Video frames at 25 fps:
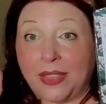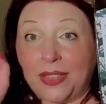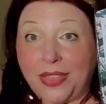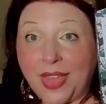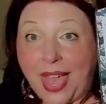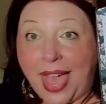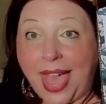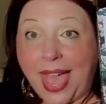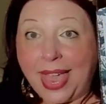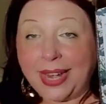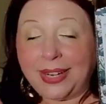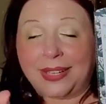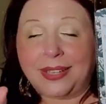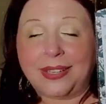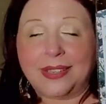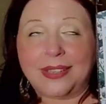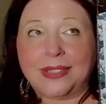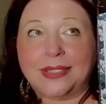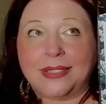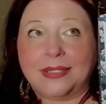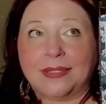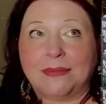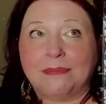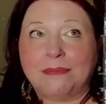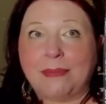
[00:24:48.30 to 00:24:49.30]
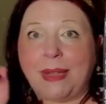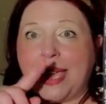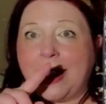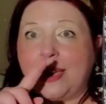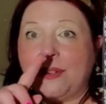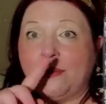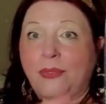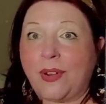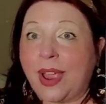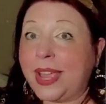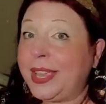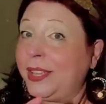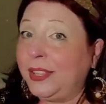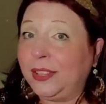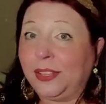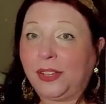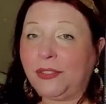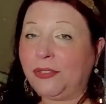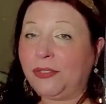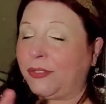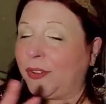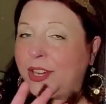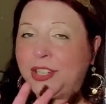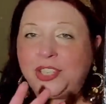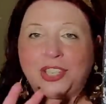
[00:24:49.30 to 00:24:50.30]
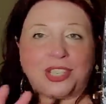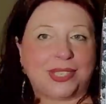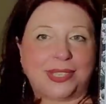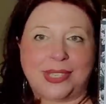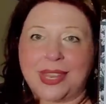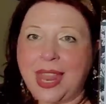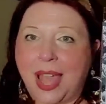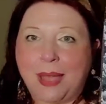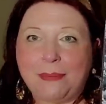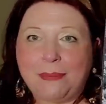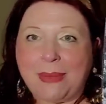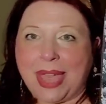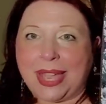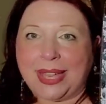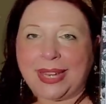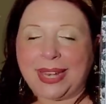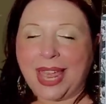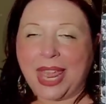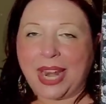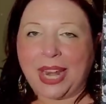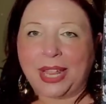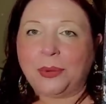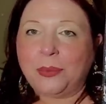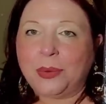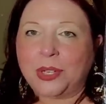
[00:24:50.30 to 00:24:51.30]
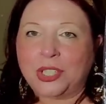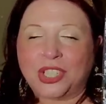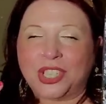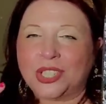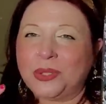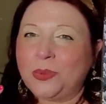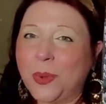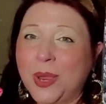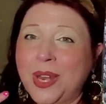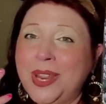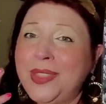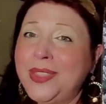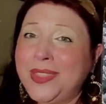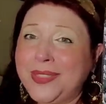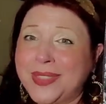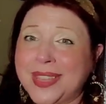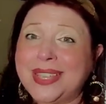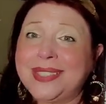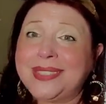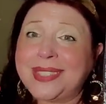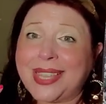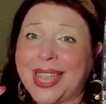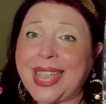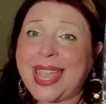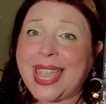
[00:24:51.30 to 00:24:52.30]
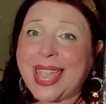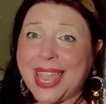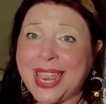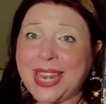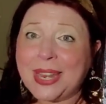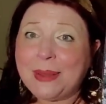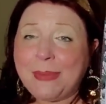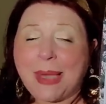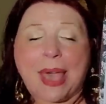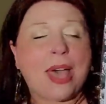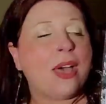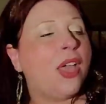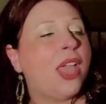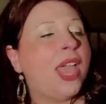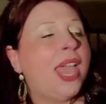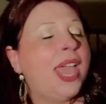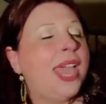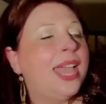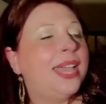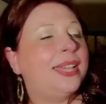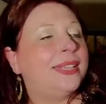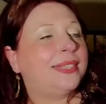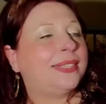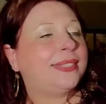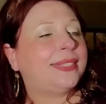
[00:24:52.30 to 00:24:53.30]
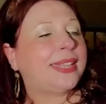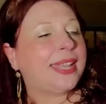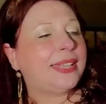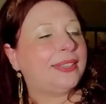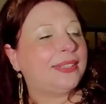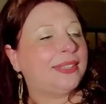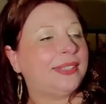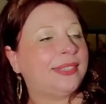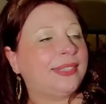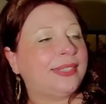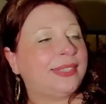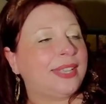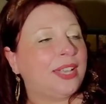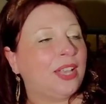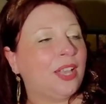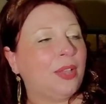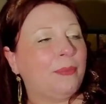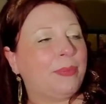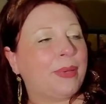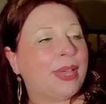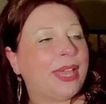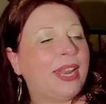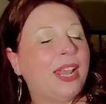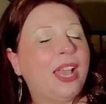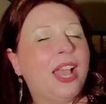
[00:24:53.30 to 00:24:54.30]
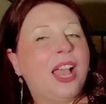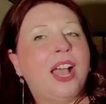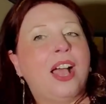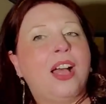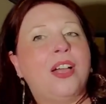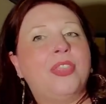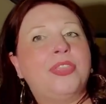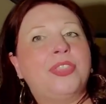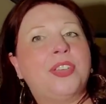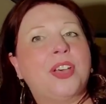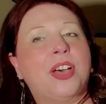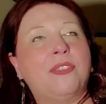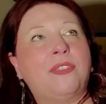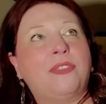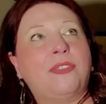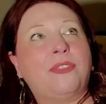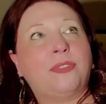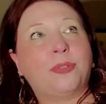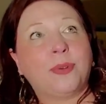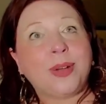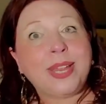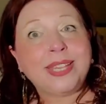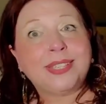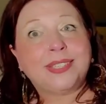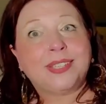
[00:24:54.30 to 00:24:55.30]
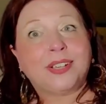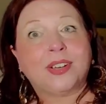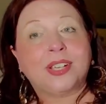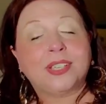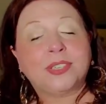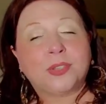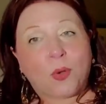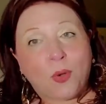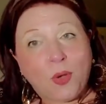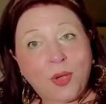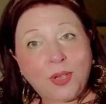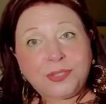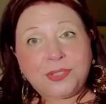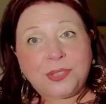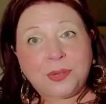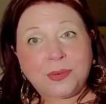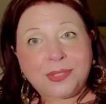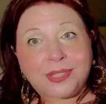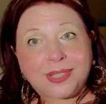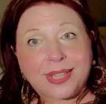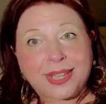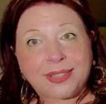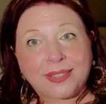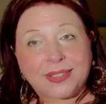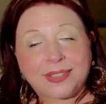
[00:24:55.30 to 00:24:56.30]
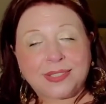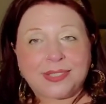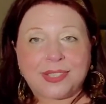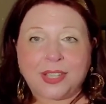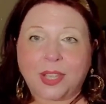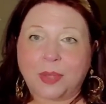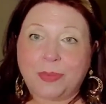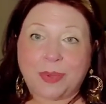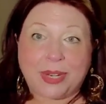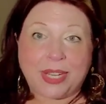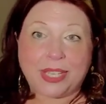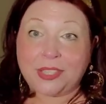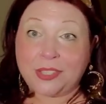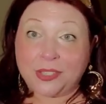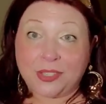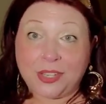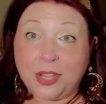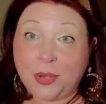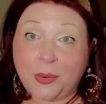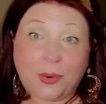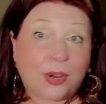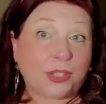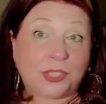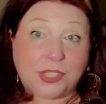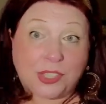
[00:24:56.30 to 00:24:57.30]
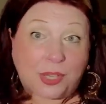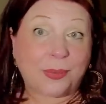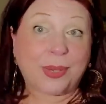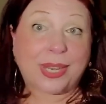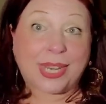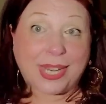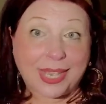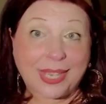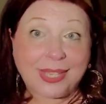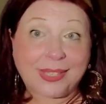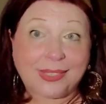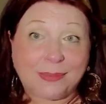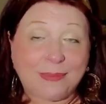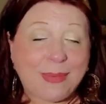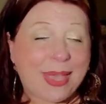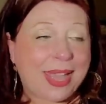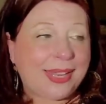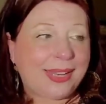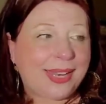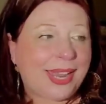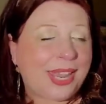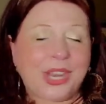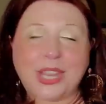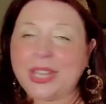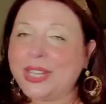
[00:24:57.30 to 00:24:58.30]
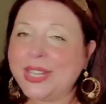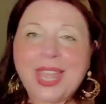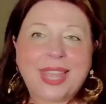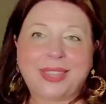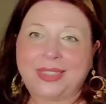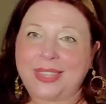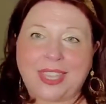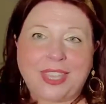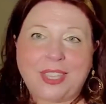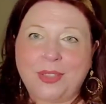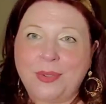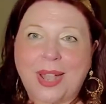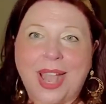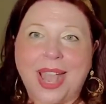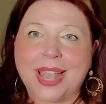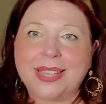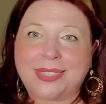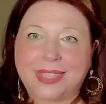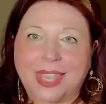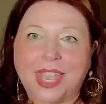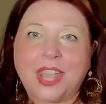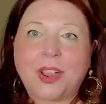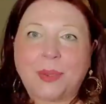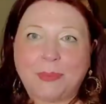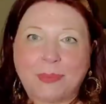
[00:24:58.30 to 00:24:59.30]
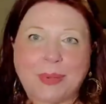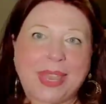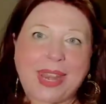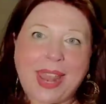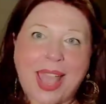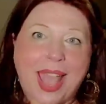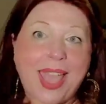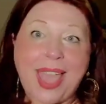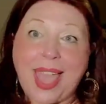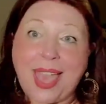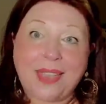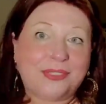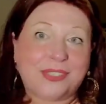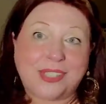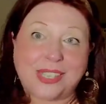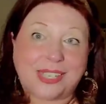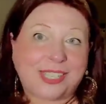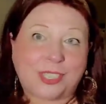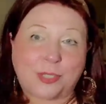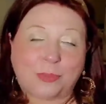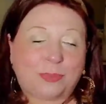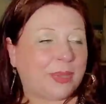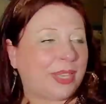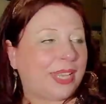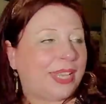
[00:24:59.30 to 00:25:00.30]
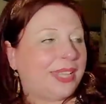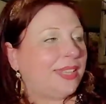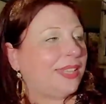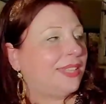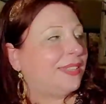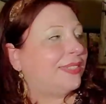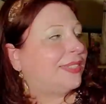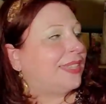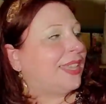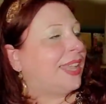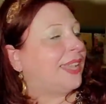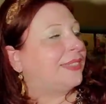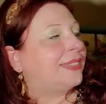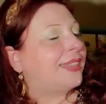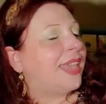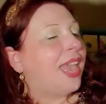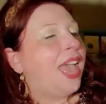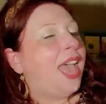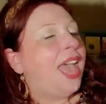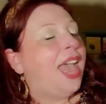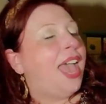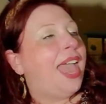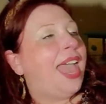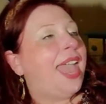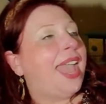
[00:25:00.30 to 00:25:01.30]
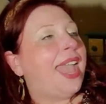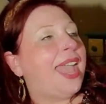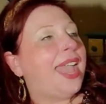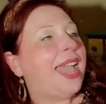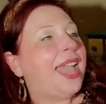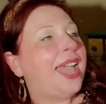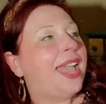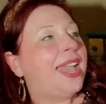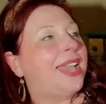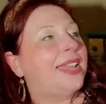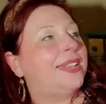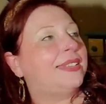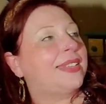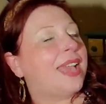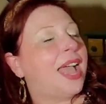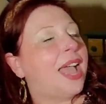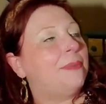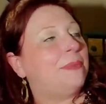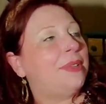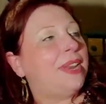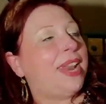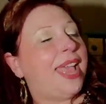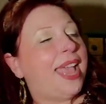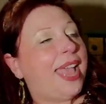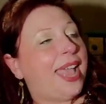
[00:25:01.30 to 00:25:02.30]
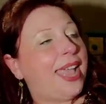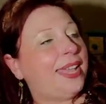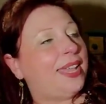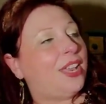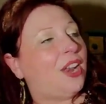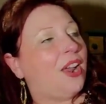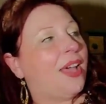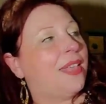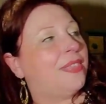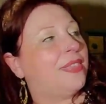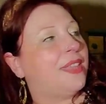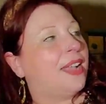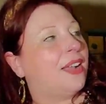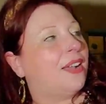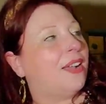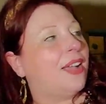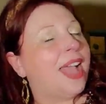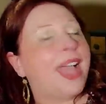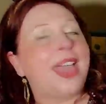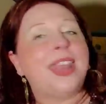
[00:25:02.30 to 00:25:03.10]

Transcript: that because my regular fridge is not magnetic, which is one of the things I hate about stainless steel, but the freezer is also stainless steel, but it's newer, so it is magnetic. Not that you guys care, but I have to explain these things. And I'm gonna hang it on there,